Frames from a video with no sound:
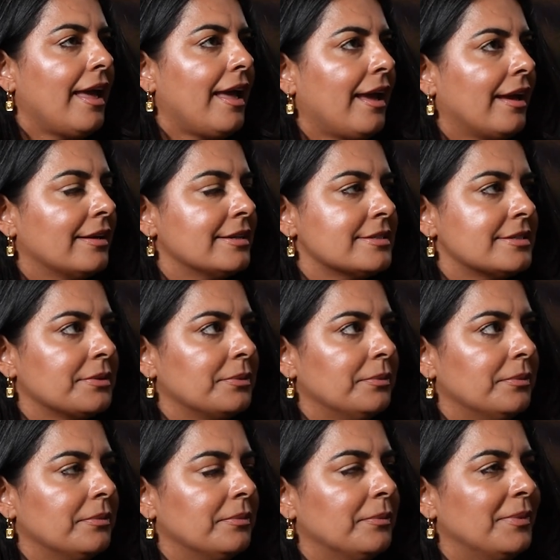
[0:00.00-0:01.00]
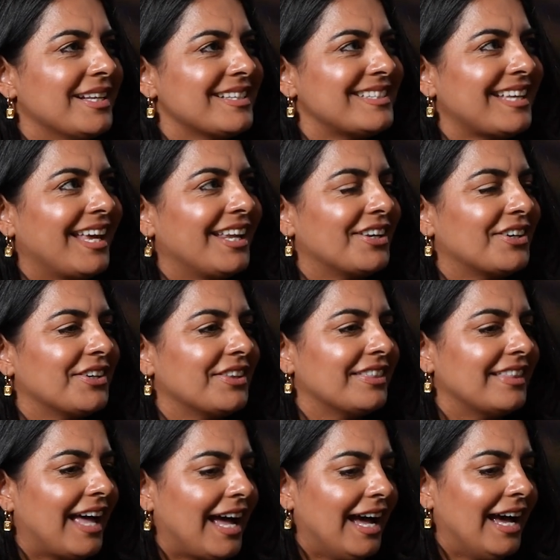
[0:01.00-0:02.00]
And once I
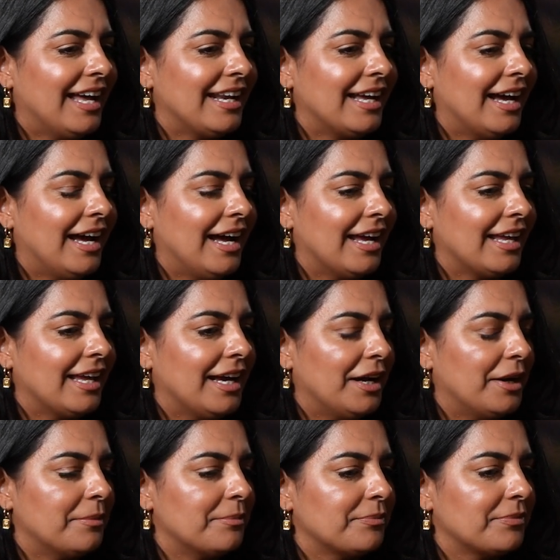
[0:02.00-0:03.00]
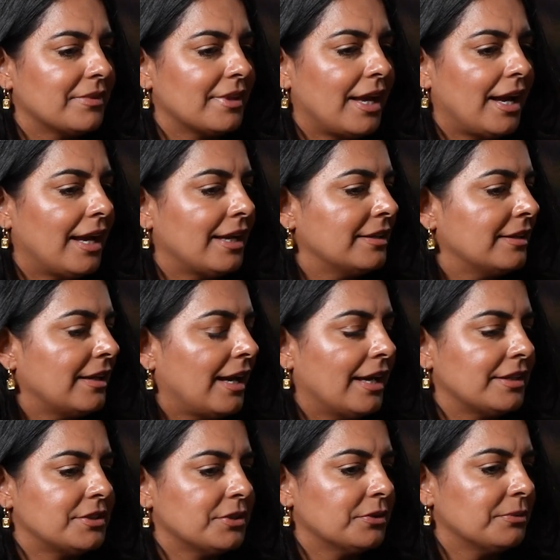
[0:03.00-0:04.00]
learned that,
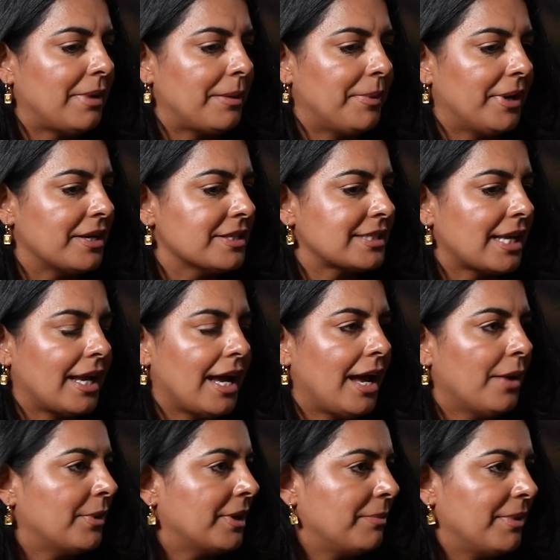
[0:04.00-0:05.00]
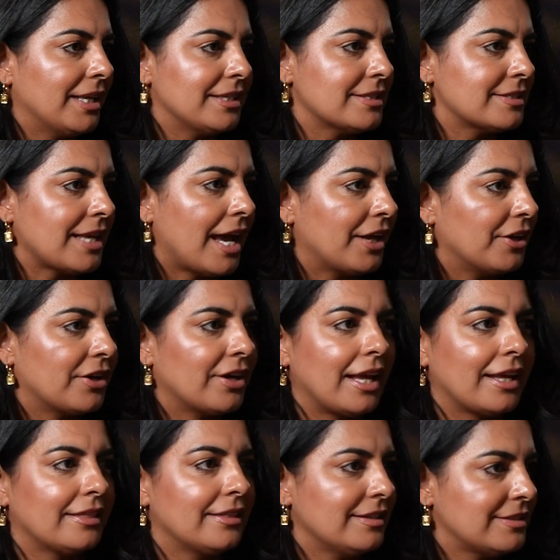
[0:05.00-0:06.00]
I told my parents, like, I want to be a designer.
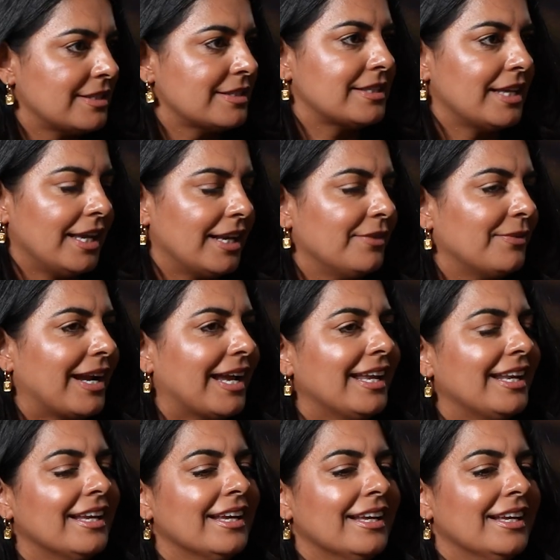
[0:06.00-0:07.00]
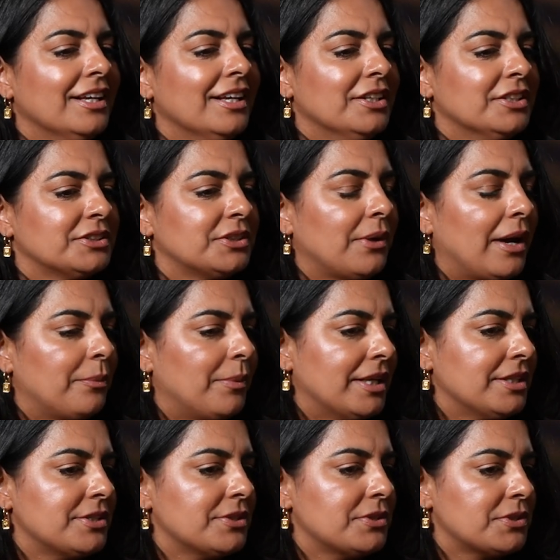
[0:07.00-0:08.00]
Like, this is it, right? So I
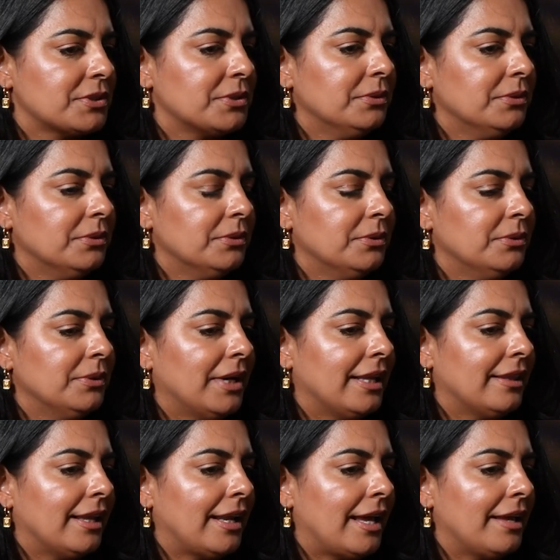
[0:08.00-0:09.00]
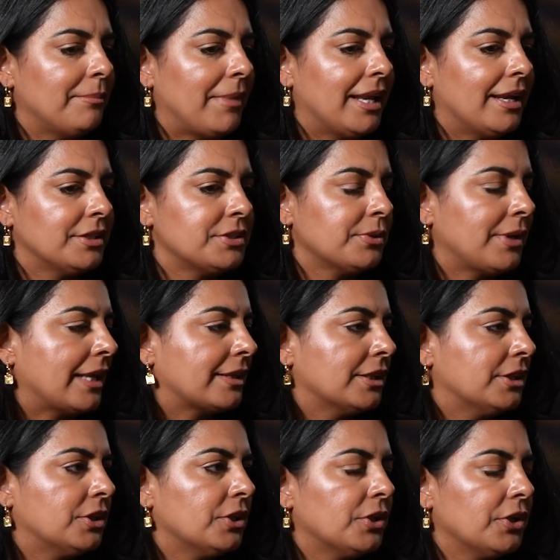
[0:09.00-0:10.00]
went to school, and then I made it to like
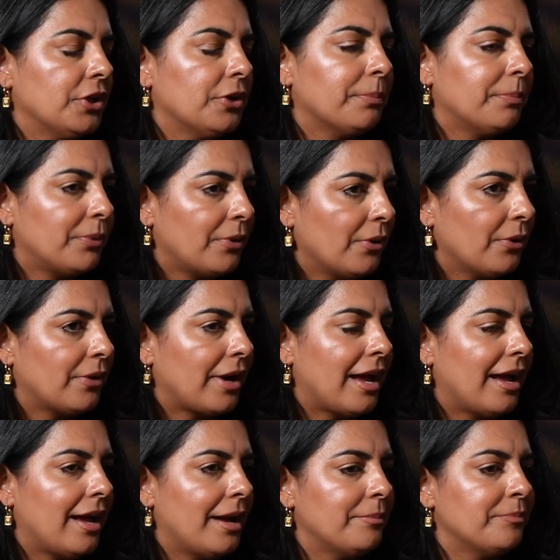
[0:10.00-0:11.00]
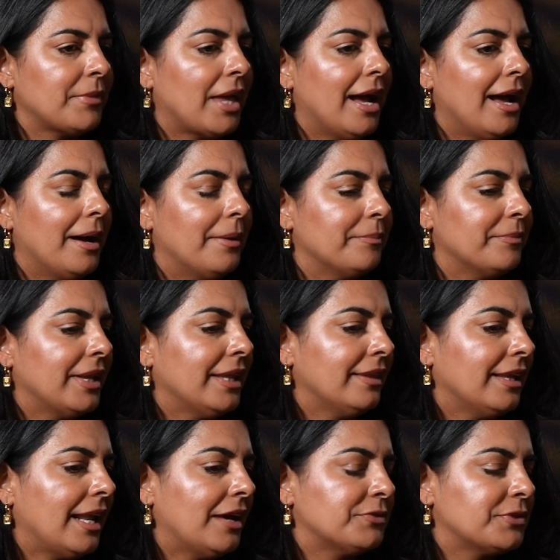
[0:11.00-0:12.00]
the third year program.
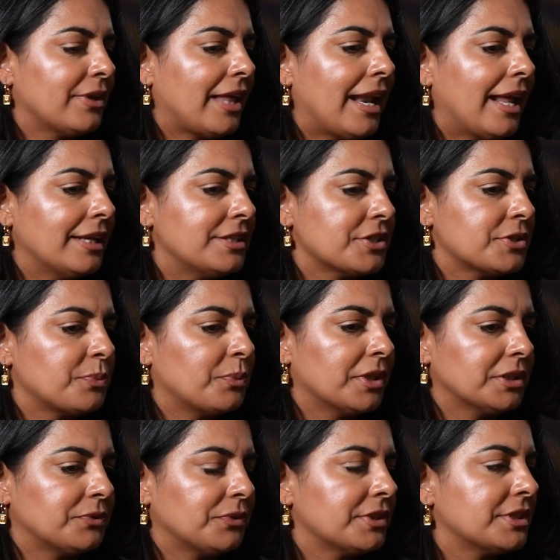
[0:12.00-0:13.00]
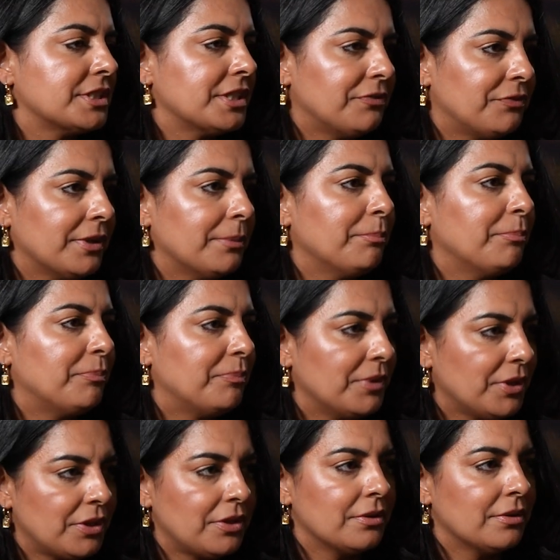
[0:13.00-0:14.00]
And then after that, I just worked for different,
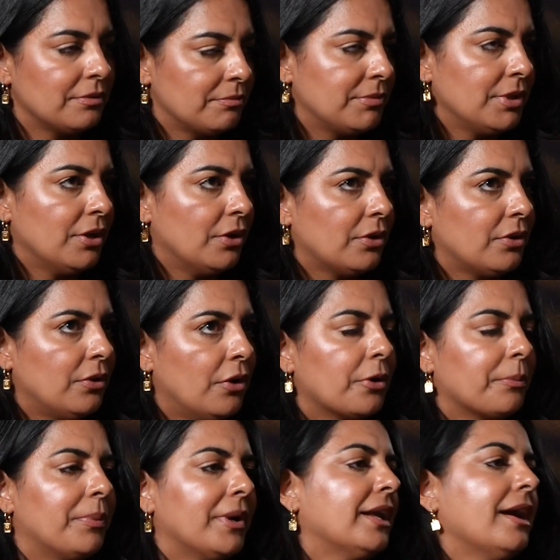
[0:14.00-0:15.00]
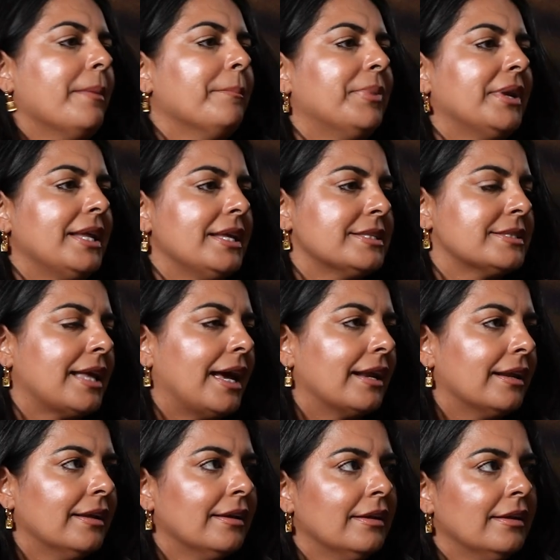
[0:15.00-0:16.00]
corporate companies
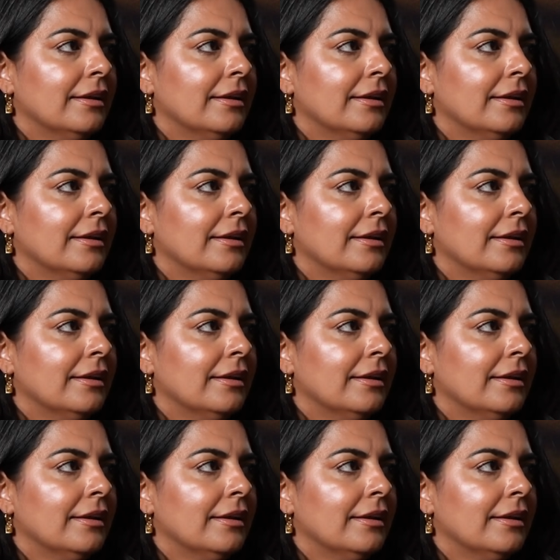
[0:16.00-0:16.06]
that